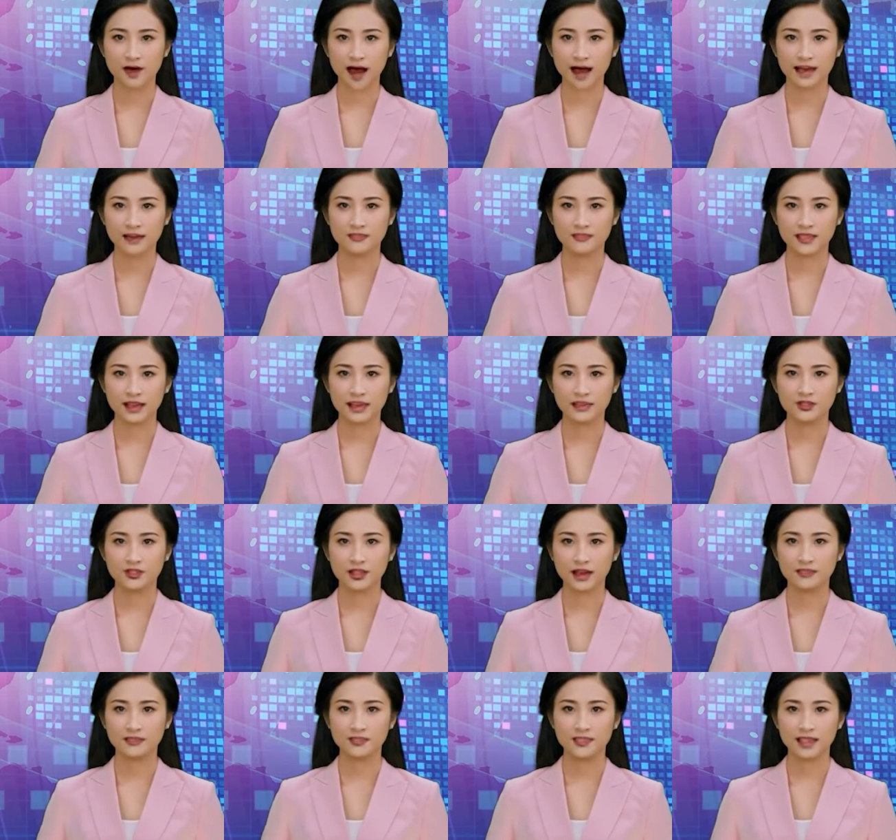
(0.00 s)
Hai
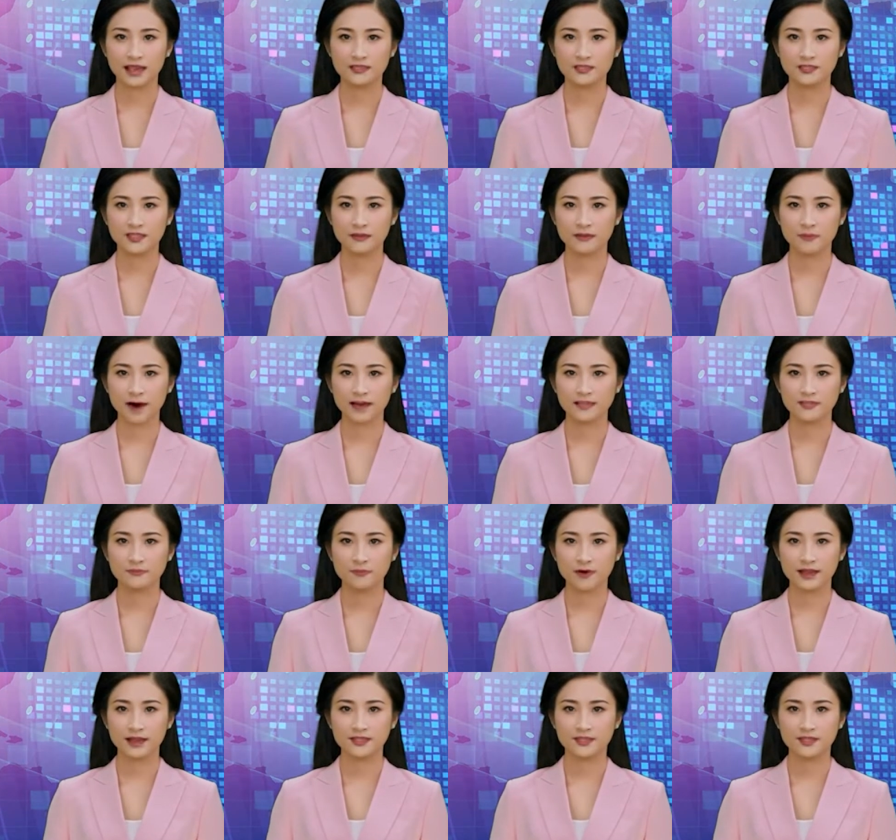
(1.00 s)
finished at 6th in
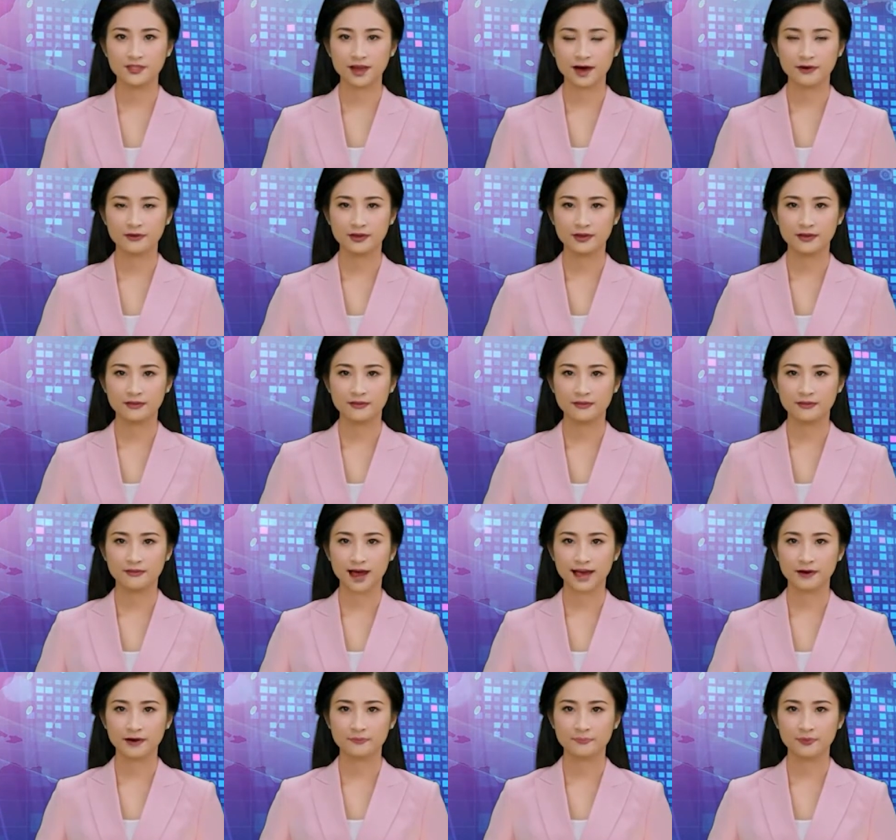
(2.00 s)
men's breaststroke,
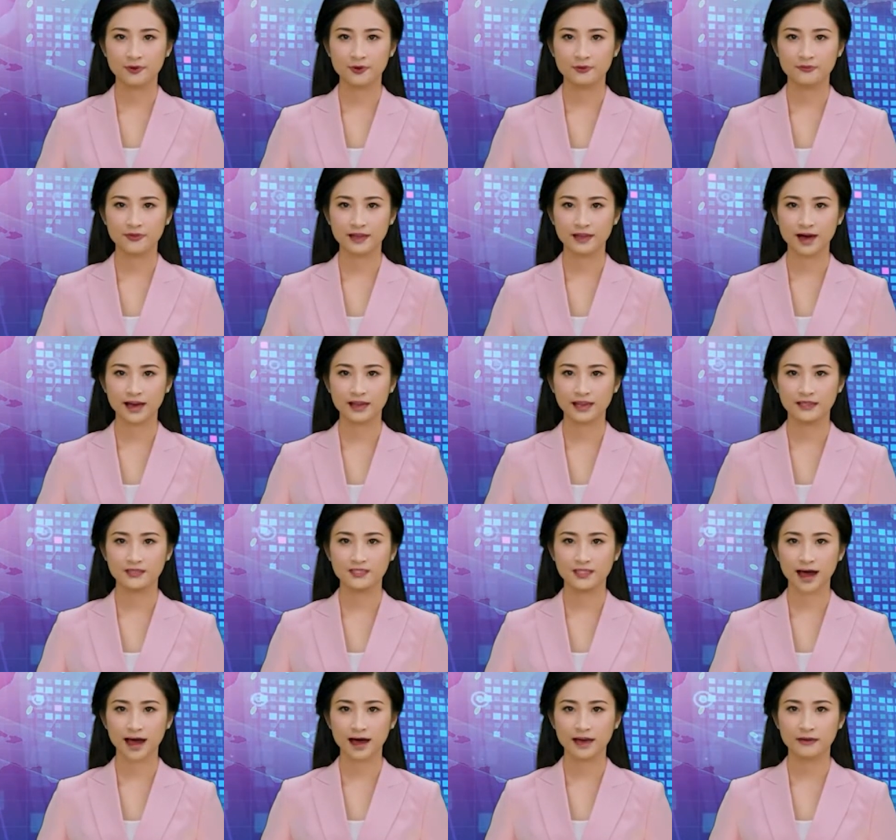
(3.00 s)
an improvement on
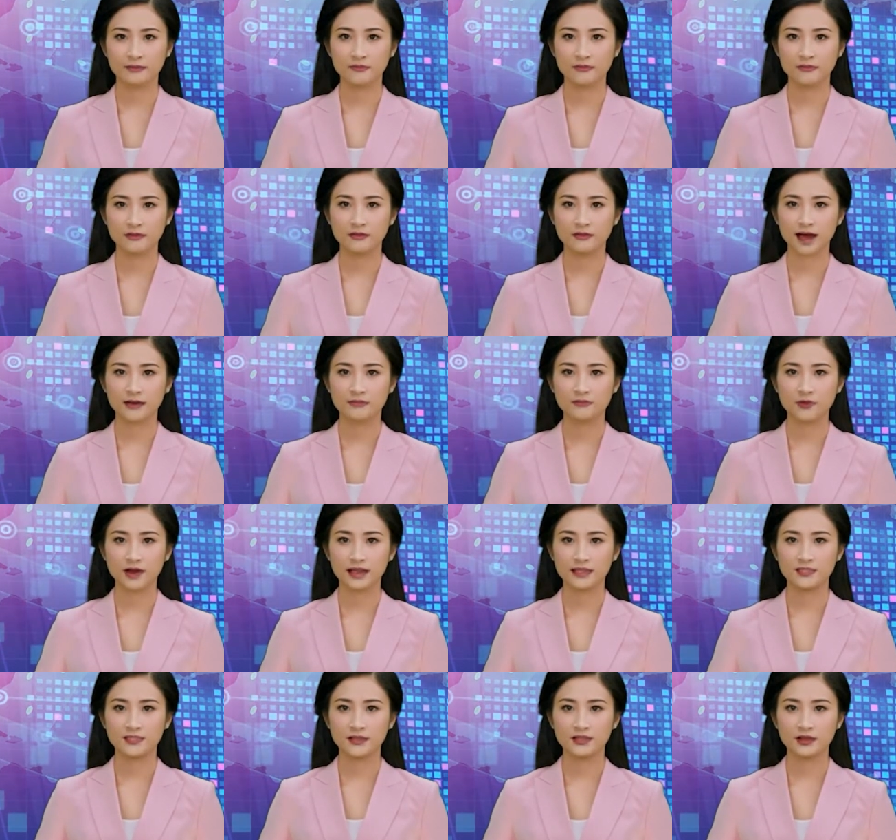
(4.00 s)
his time, and
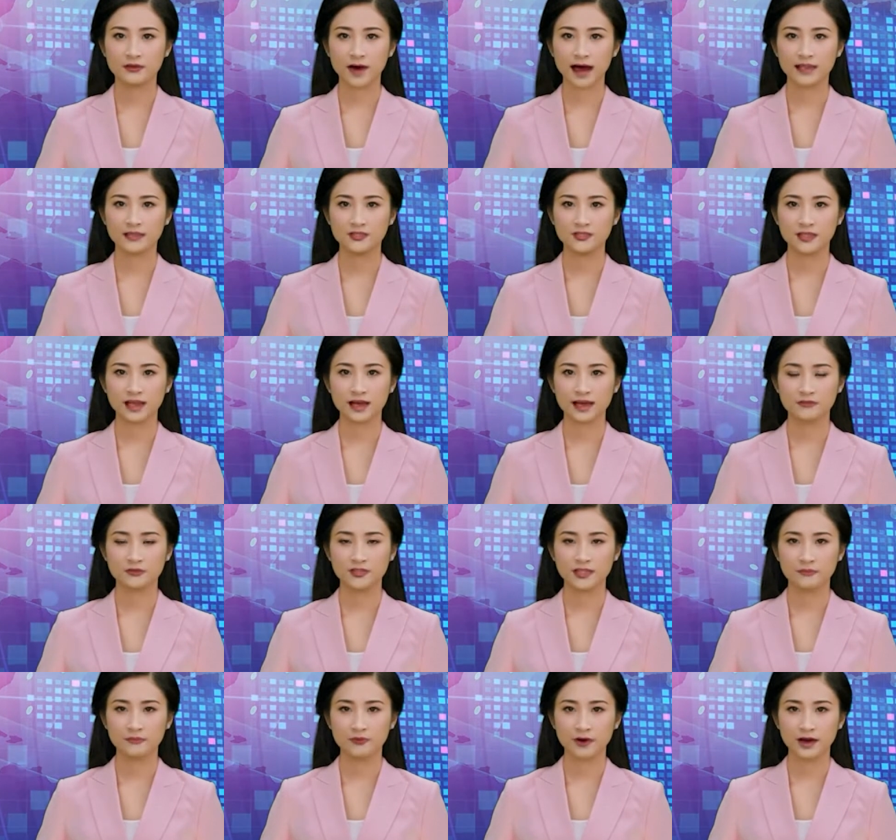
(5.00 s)
place at the last
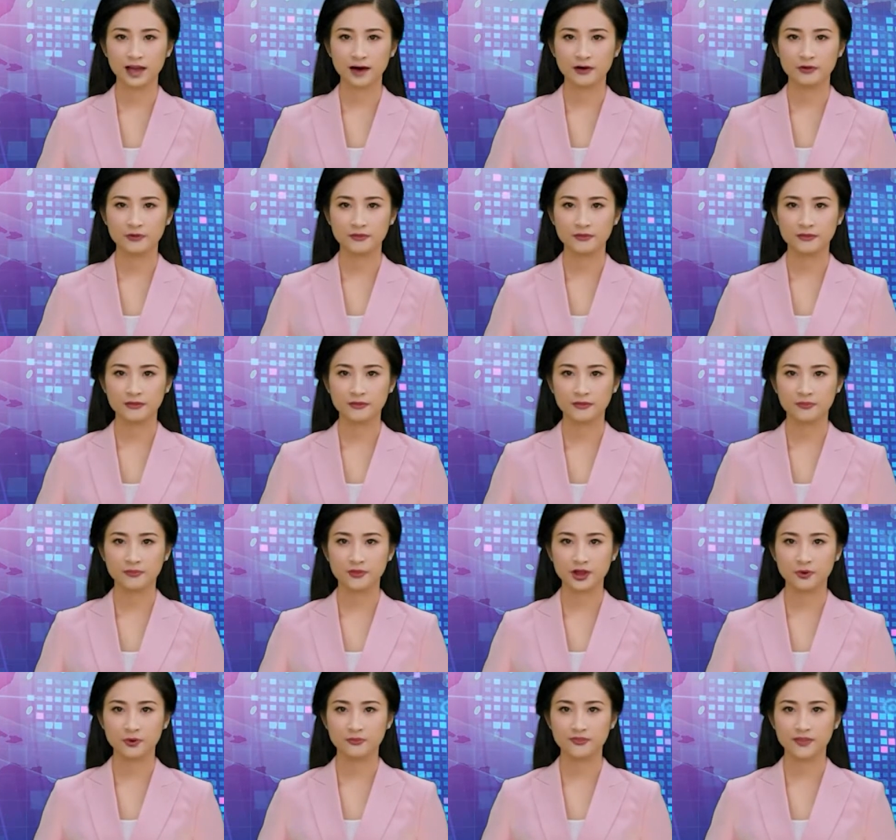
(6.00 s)
games in Rio.
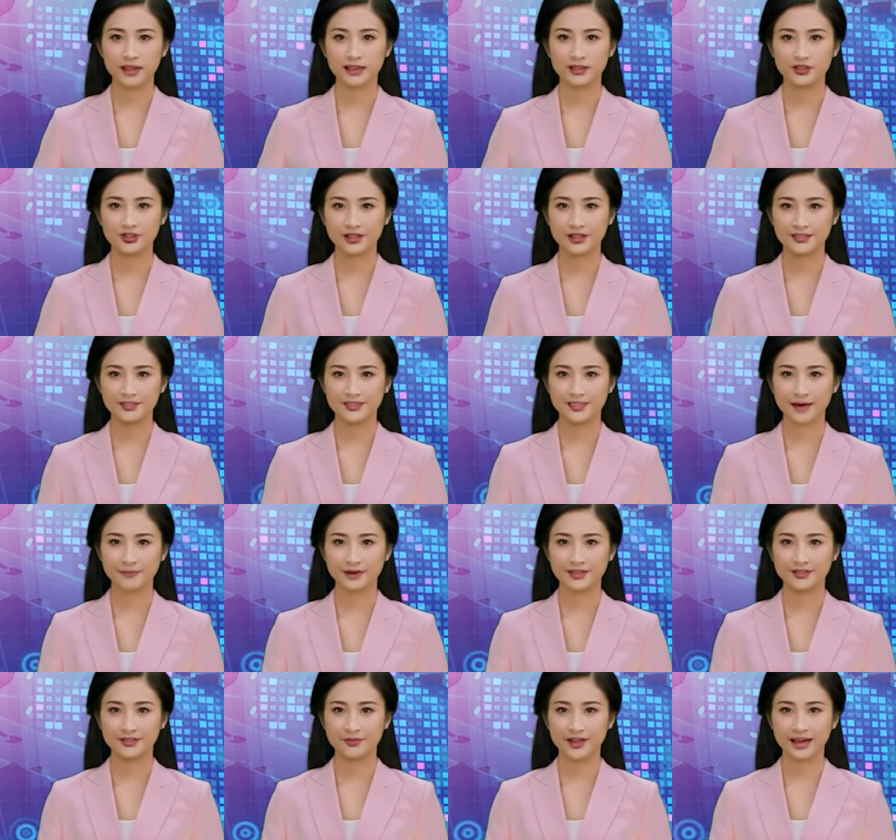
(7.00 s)
Nhu finished in
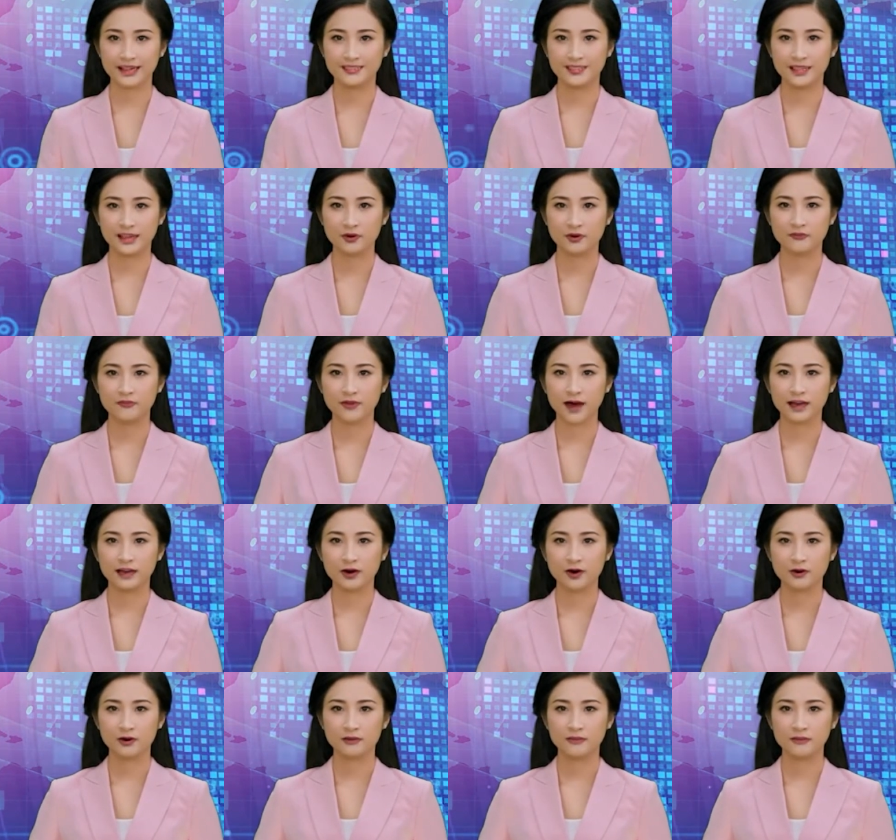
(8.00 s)
7th place in her
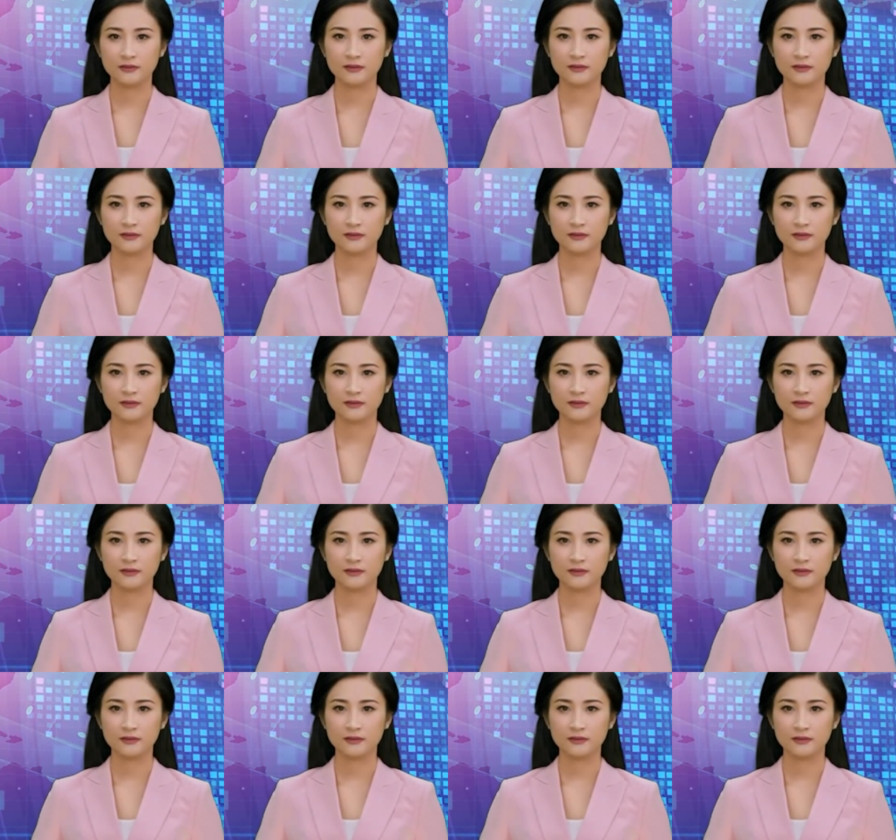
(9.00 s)
final.